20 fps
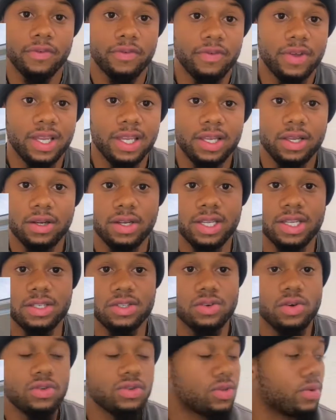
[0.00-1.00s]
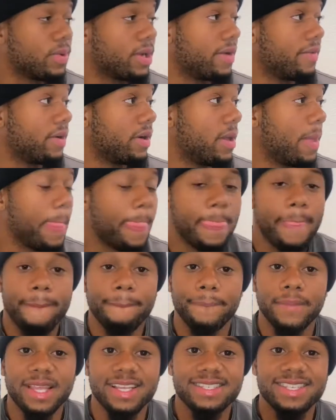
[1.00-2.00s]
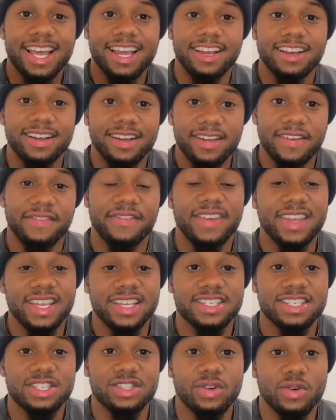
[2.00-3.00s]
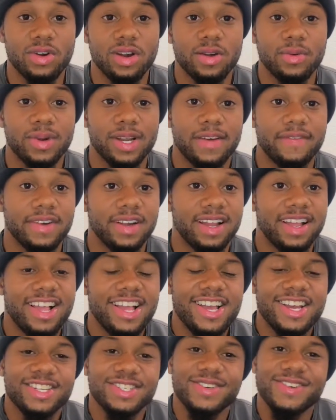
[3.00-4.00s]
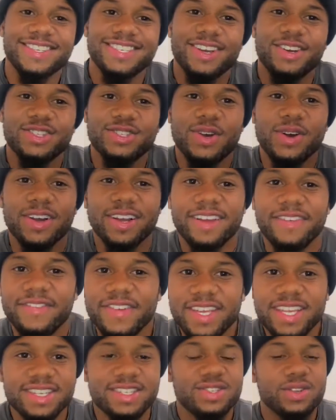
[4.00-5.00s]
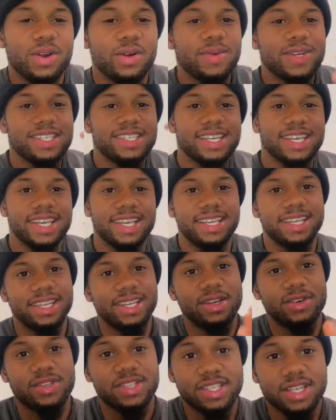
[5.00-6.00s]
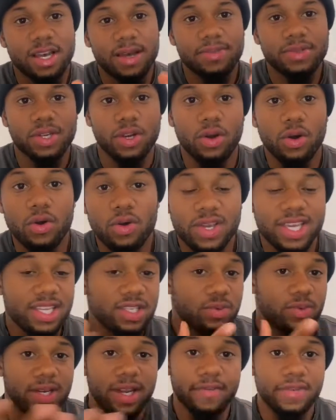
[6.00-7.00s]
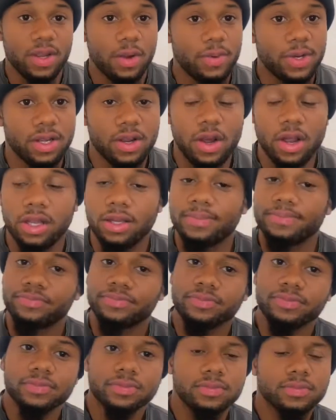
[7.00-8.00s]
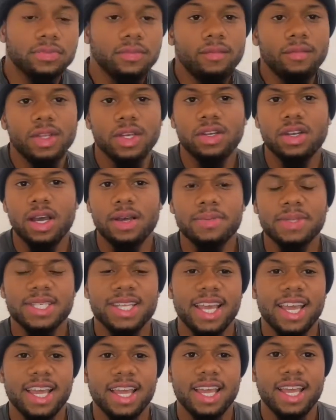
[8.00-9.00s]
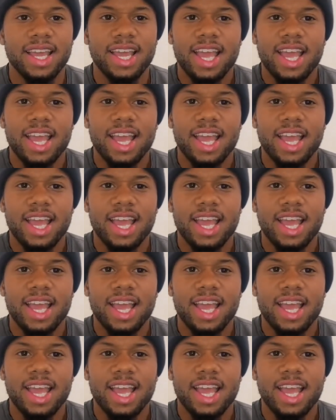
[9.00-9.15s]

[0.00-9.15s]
Philly or the East Coast or whatever. It's like a convenience store or whatever. So we used to go to a convenience store. We used to get little subs or hoagies, whatever y'all want to call them. You know what I'm saying?